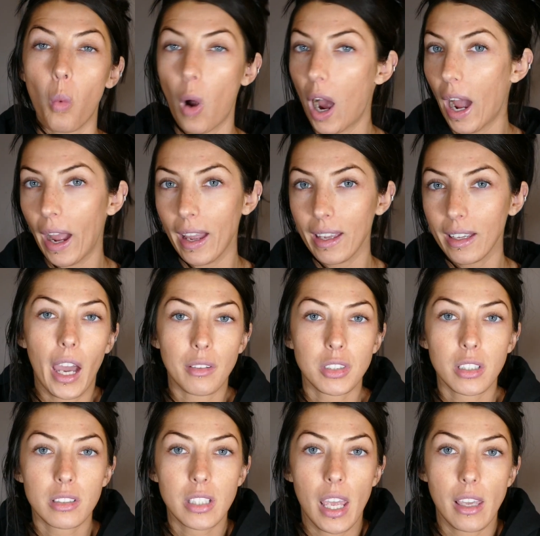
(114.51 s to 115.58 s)
why?
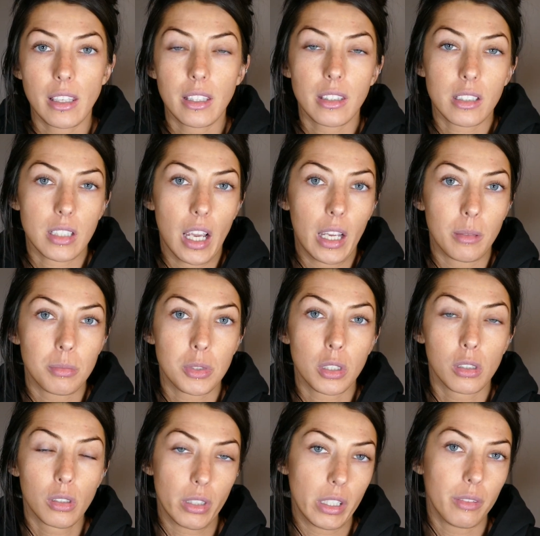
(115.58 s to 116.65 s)
After taking the time
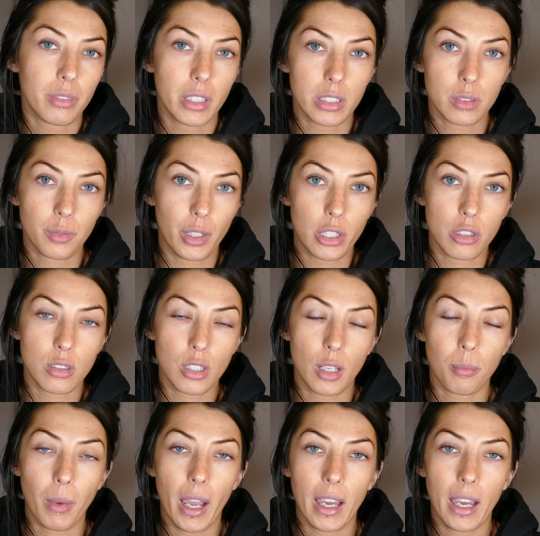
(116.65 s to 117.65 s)
to grieve this friendship,